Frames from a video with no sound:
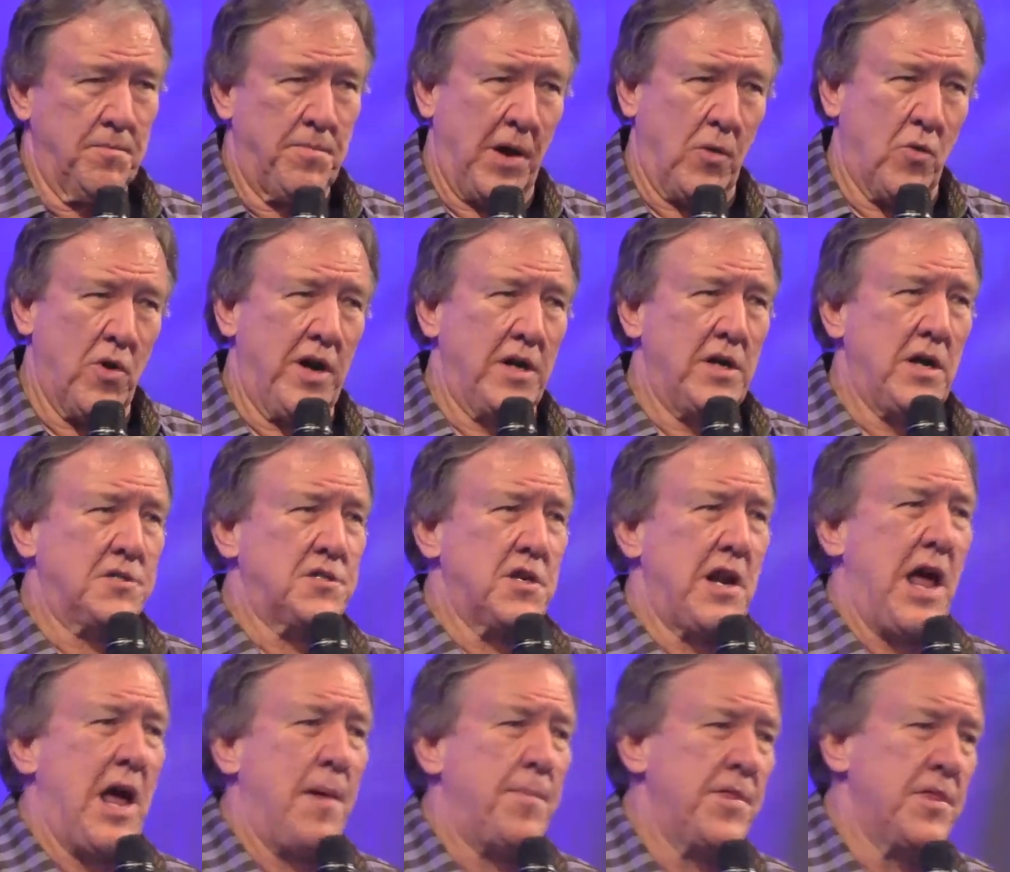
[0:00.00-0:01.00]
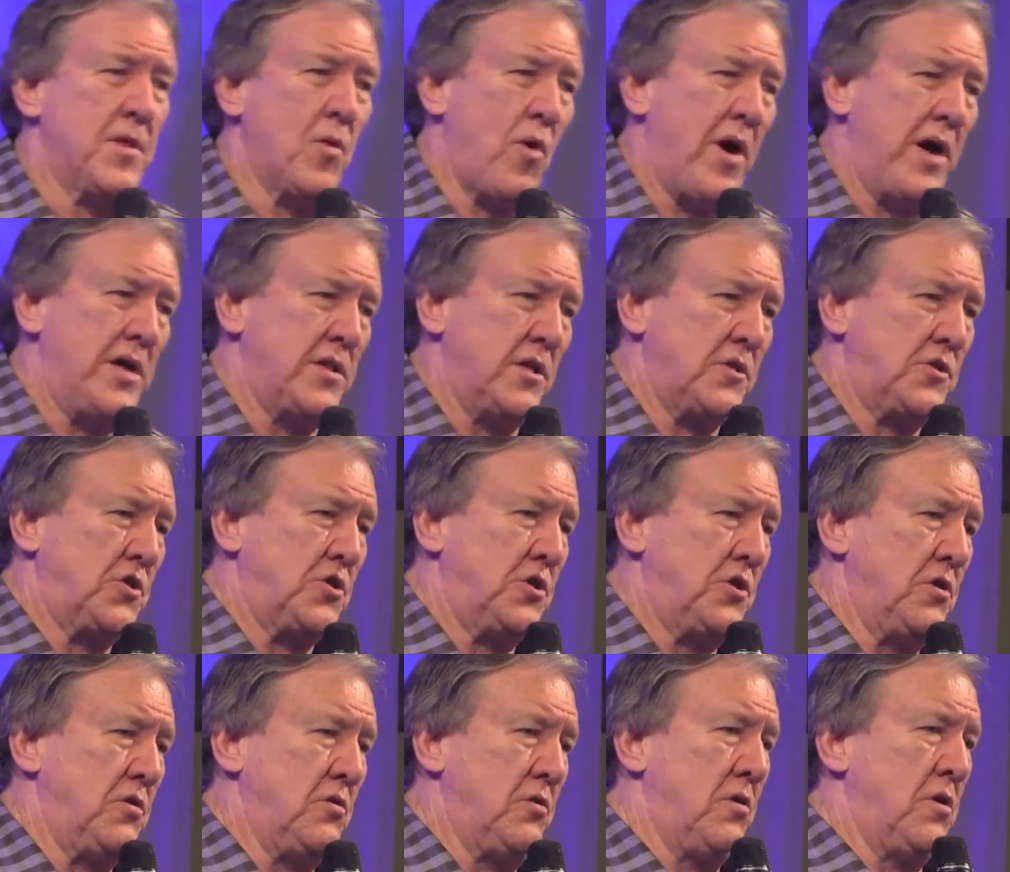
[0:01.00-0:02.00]
but when it doesn't happen the way
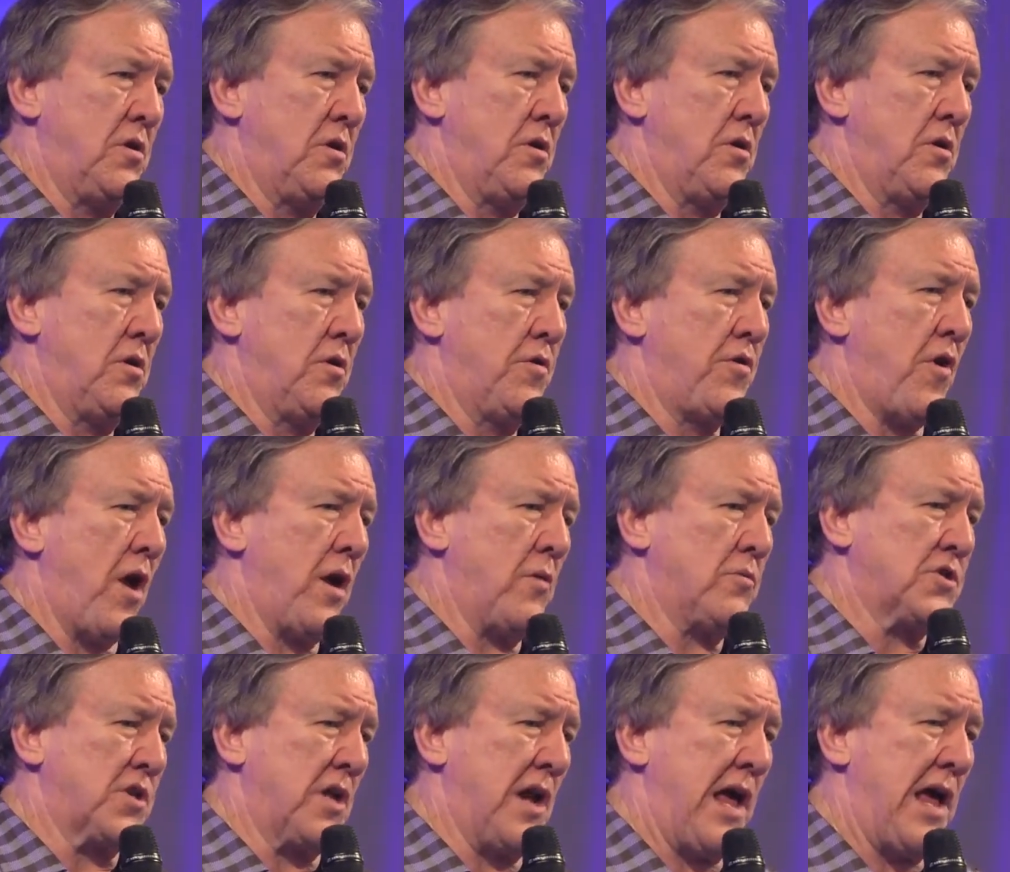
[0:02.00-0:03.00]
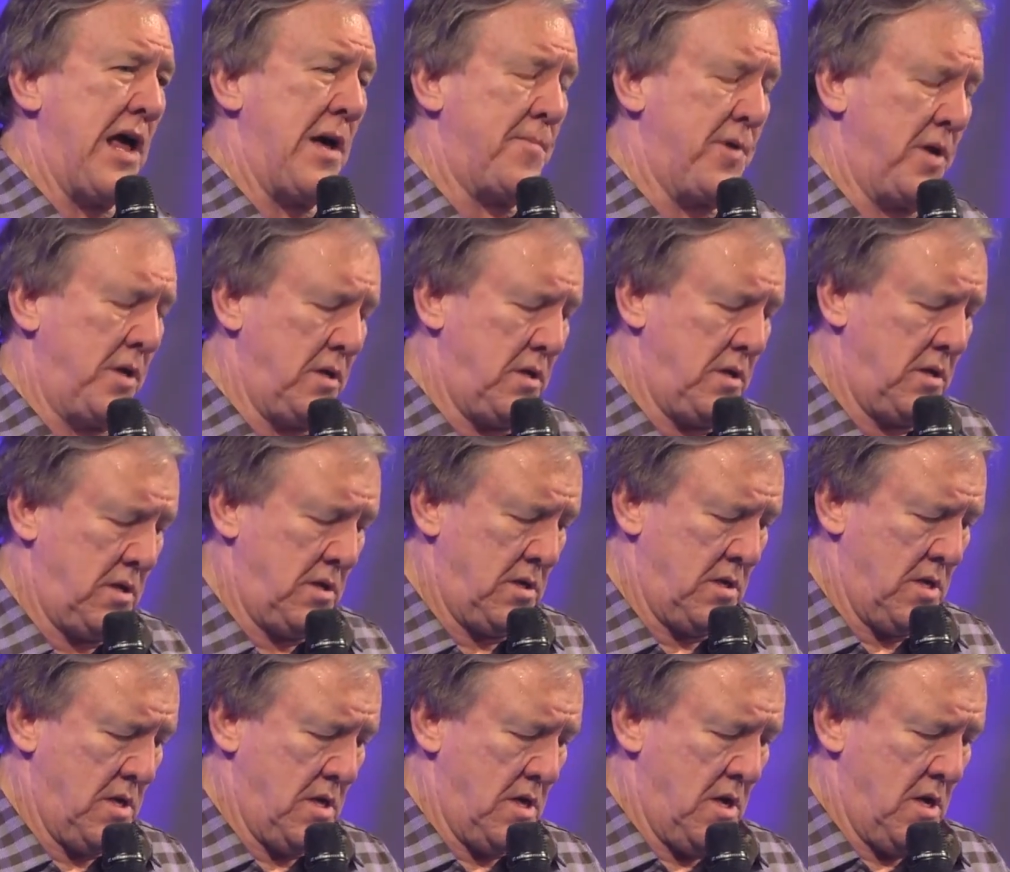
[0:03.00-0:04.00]
that you thought it was going to happen,
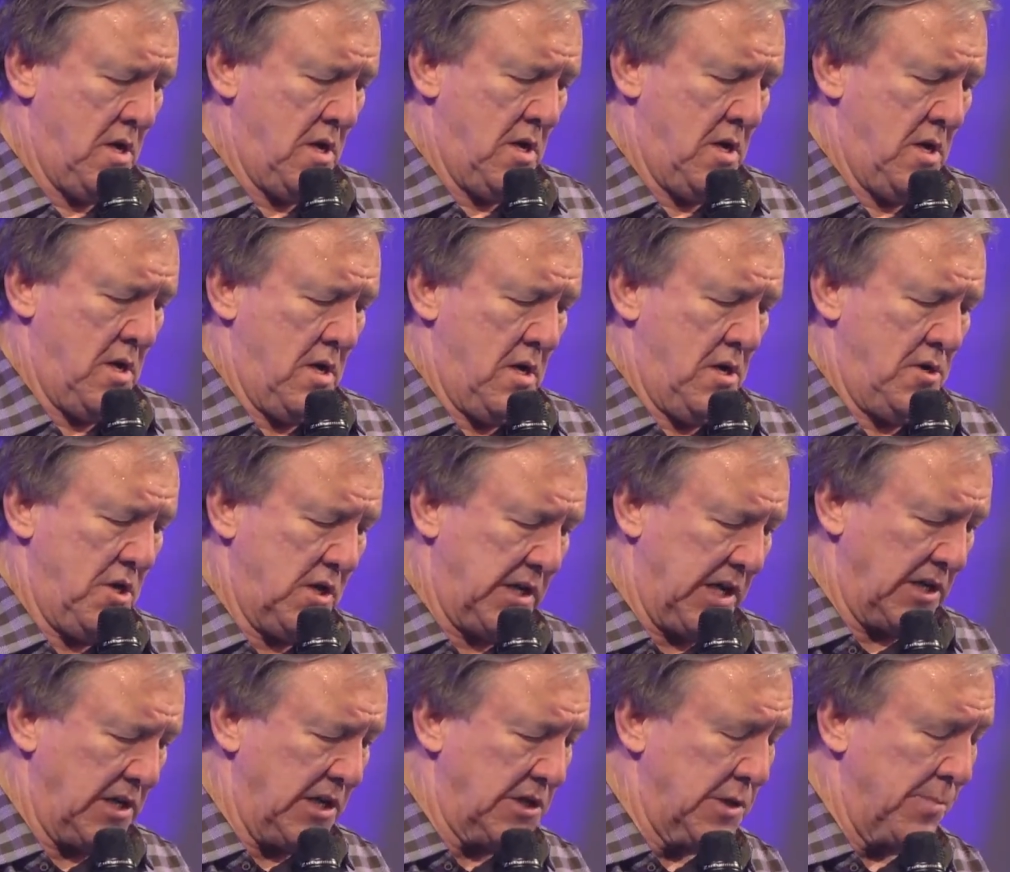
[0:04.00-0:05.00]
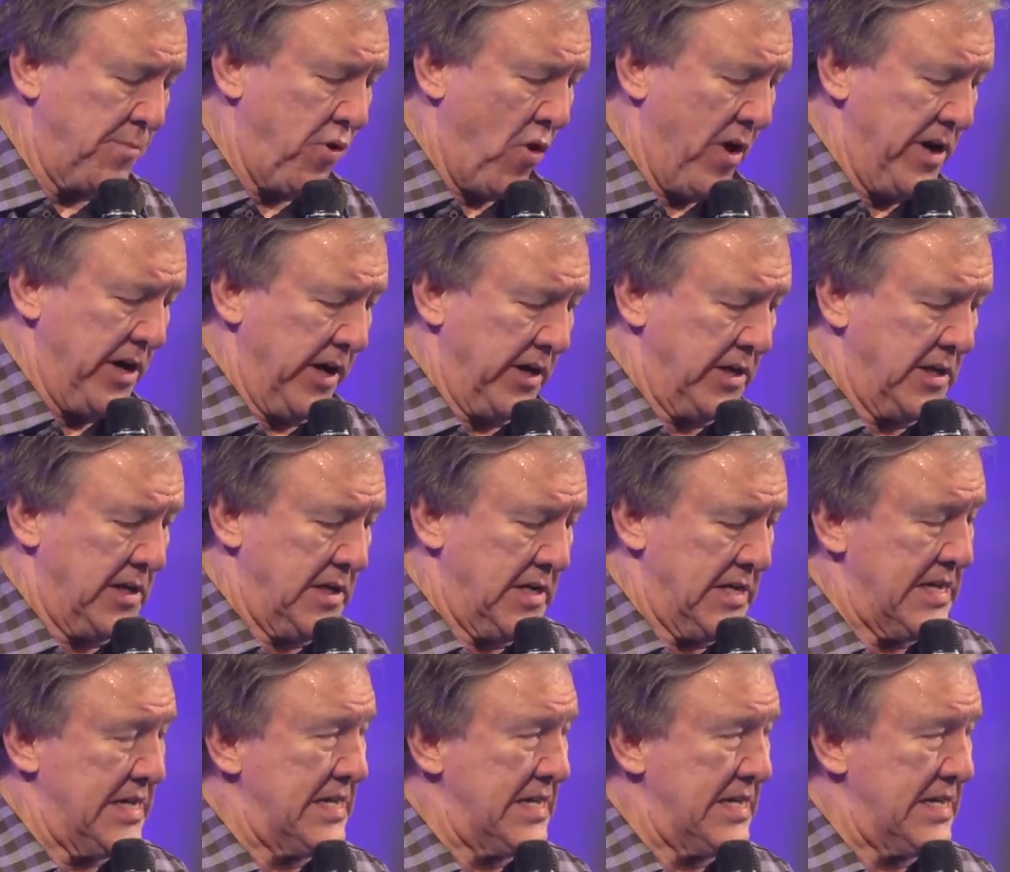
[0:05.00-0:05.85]
you get disappointed.